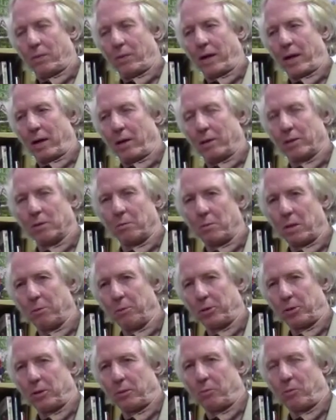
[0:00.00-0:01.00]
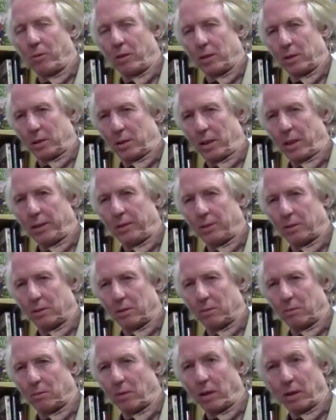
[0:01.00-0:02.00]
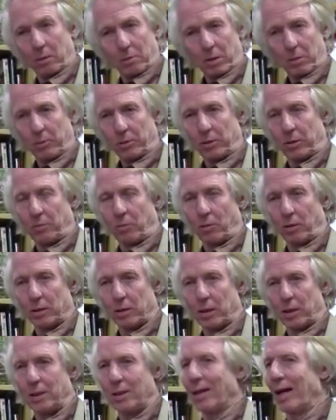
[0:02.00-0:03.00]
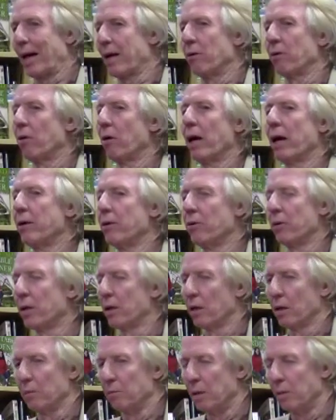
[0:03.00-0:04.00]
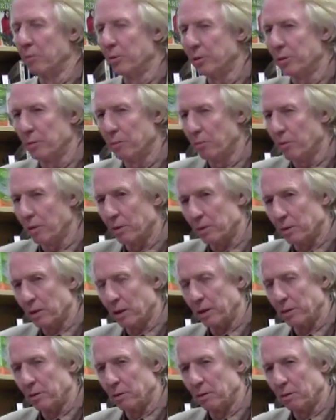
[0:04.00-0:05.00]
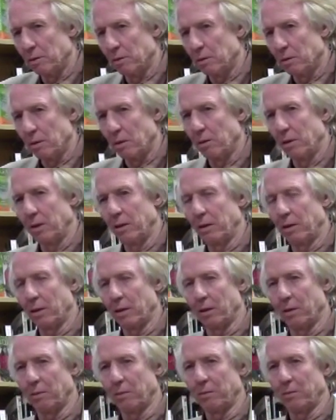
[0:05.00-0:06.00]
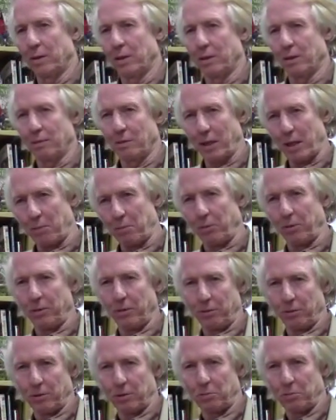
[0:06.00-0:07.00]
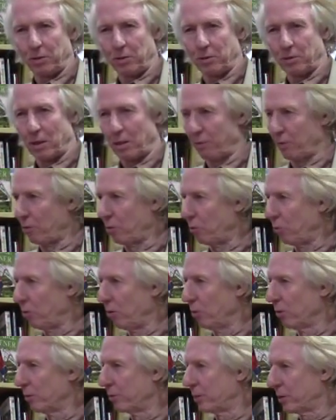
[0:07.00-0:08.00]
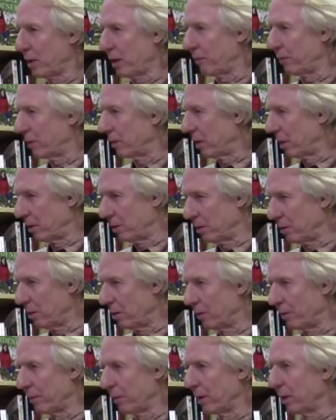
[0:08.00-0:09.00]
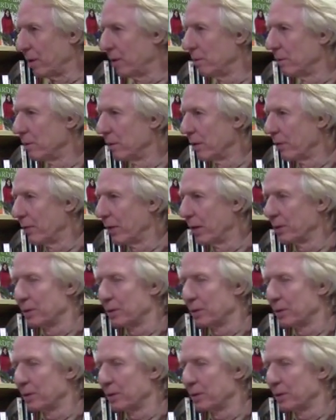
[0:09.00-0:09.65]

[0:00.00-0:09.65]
Now, as a membership organization, running a membership organization, I don't know how you kill a membership organization. Only, in labor unions, we used to have the old rule of 7. I don't know if